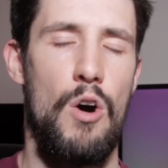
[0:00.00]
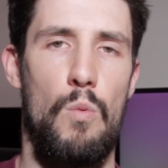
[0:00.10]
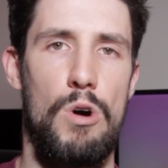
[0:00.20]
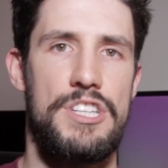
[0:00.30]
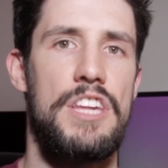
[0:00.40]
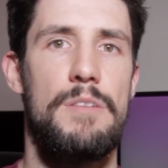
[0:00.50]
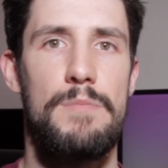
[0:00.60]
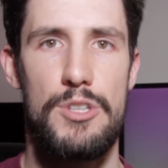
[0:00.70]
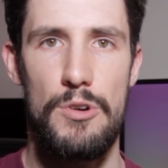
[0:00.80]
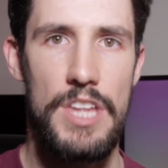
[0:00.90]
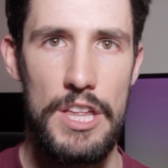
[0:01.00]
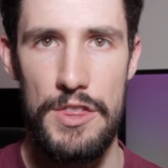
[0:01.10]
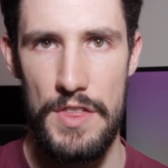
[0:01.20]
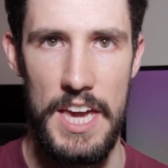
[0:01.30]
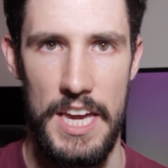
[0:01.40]
Watching them do their
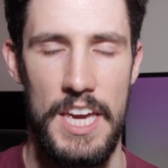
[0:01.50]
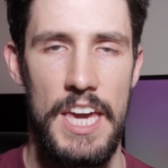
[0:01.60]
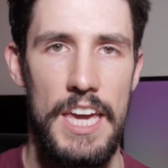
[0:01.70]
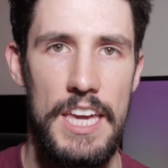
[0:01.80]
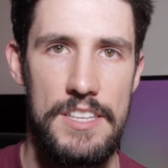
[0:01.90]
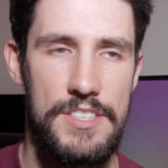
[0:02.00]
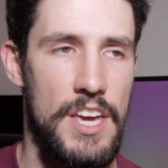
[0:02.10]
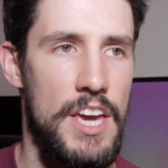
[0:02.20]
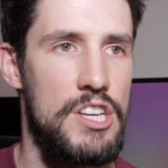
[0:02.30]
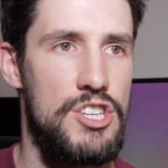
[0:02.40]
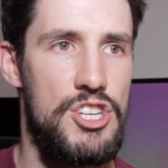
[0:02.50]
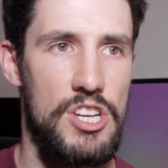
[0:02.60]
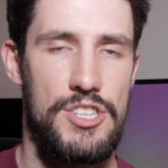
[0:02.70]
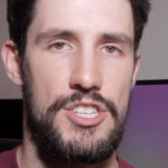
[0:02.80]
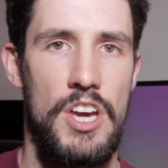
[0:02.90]
thing is
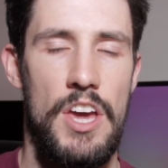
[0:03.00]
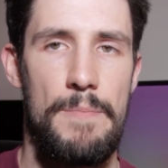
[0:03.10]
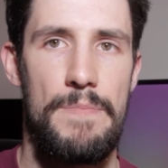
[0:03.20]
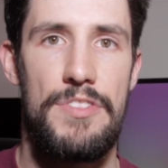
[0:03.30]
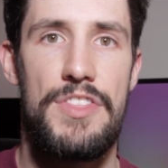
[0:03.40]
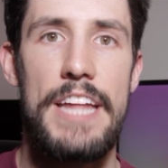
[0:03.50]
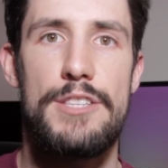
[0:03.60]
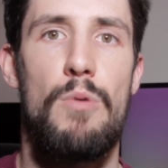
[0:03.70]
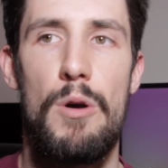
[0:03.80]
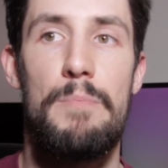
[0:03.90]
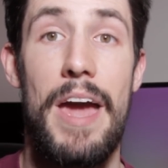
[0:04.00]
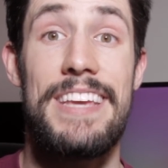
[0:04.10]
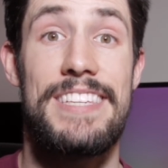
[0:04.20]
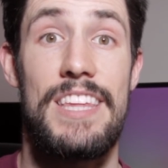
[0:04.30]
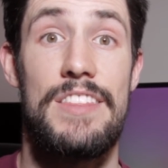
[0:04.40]
just that's what
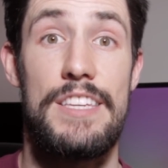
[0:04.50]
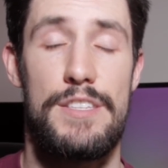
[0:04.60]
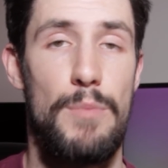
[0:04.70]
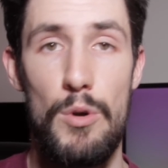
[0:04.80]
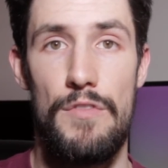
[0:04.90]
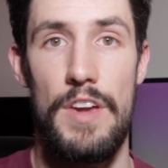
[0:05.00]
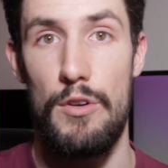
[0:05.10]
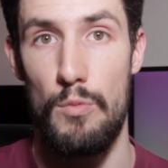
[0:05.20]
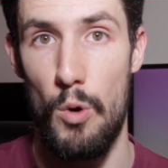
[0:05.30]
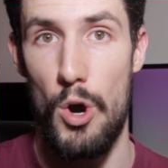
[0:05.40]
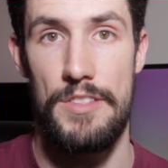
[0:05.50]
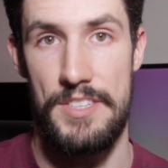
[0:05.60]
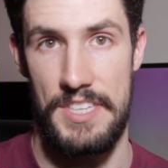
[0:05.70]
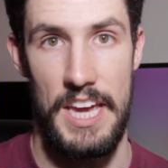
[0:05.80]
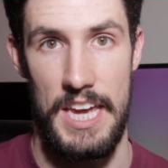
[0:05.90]
makes this movie
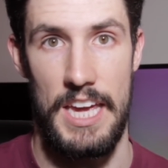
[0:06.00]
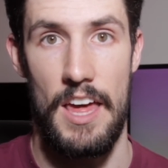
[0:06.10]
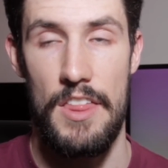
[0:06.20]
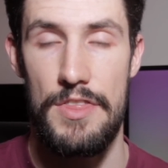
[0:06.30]
worth seeing.